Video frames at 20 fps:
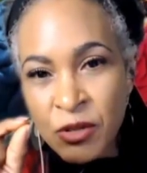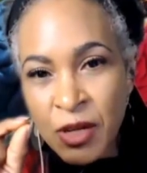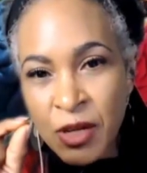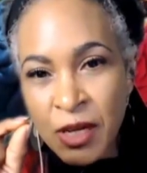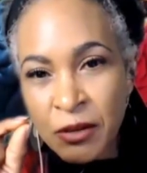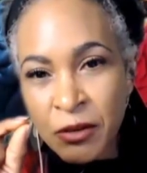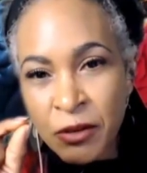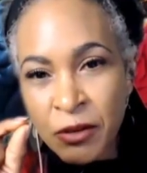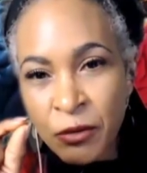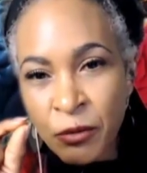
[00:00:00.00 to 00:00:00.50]
So
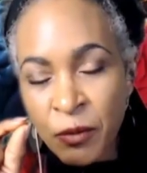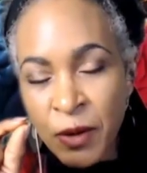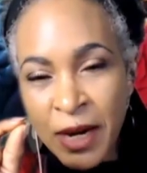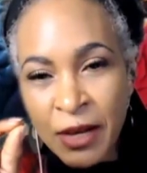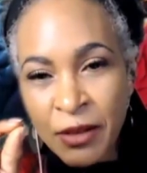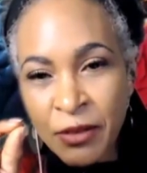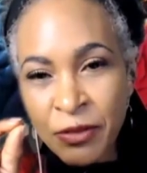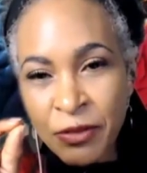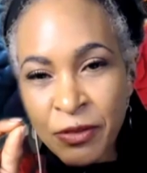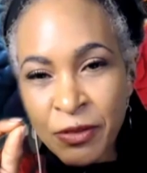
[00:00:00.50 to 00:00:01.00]
the
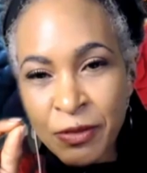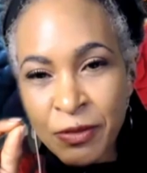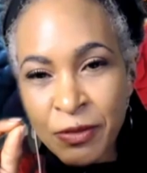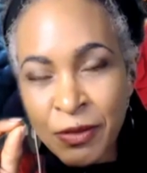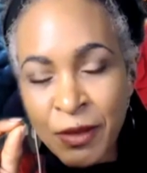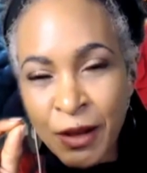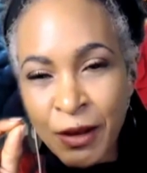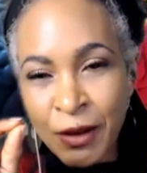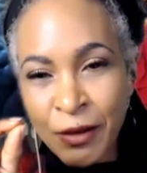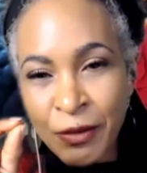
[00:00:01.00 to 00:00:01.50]
way
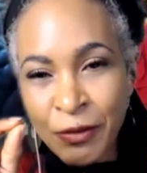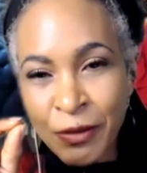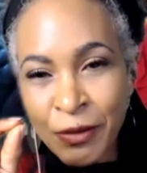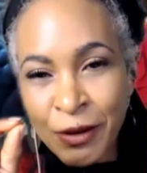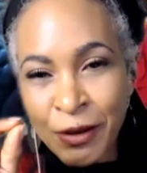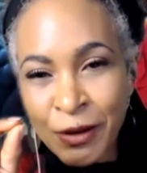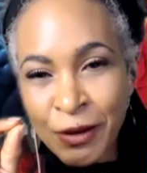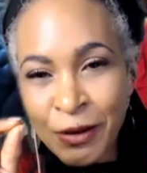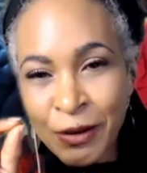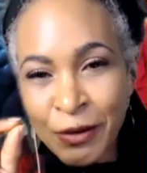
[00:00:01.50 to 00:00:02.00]

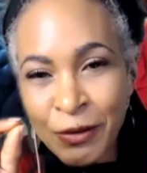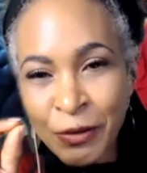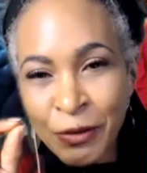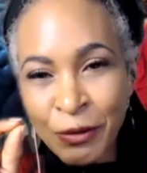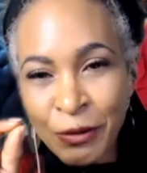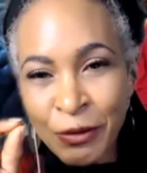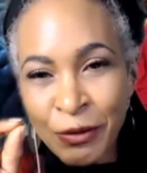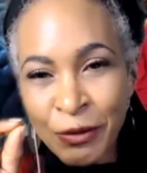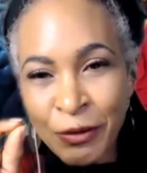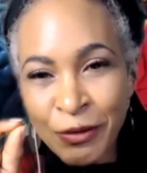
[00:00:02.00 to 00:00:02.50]

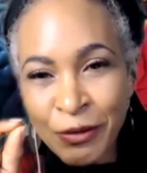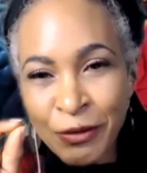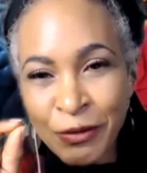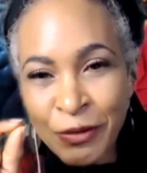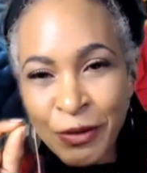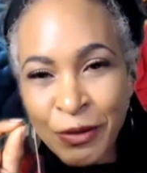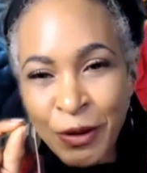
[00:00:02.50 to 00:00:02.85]
the